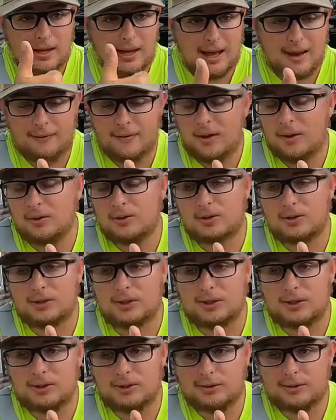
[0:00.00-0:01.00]
half ounce
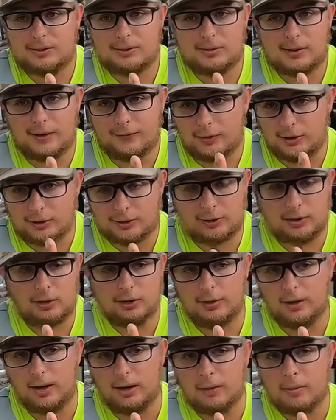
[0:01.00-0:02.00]
jig if you're
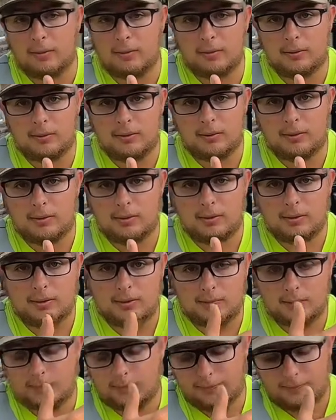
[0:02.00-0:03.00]
starting out.
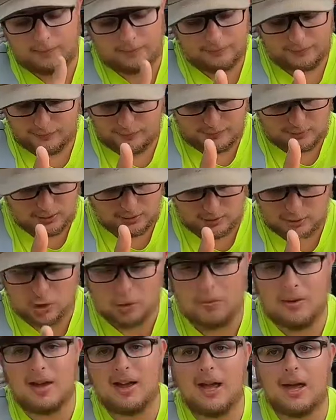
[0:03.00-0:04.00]
Just
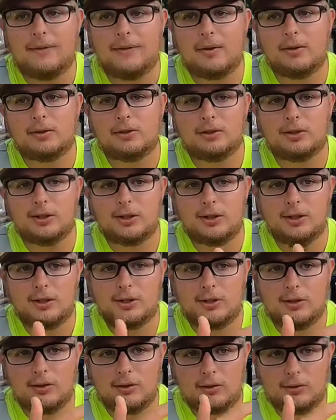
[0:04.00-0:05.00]
go buy half ounce jig.
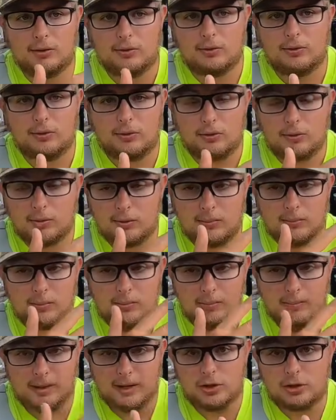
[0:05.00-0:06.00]

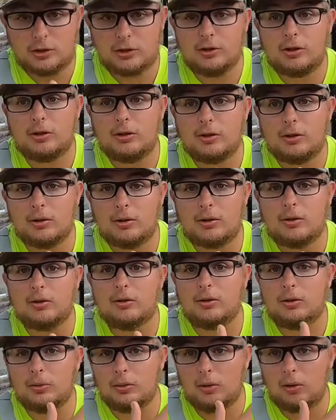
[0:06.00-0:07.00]
Make sure
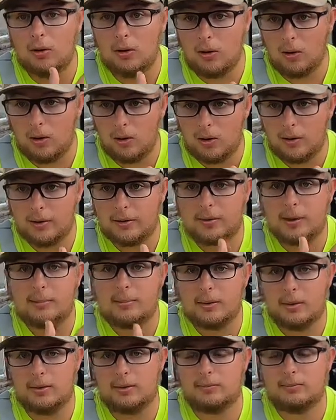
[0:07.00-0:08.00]
you are on the
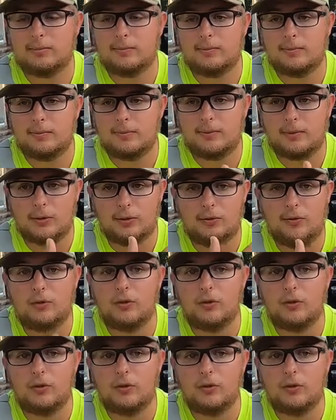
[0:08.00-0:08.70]
bottom. You're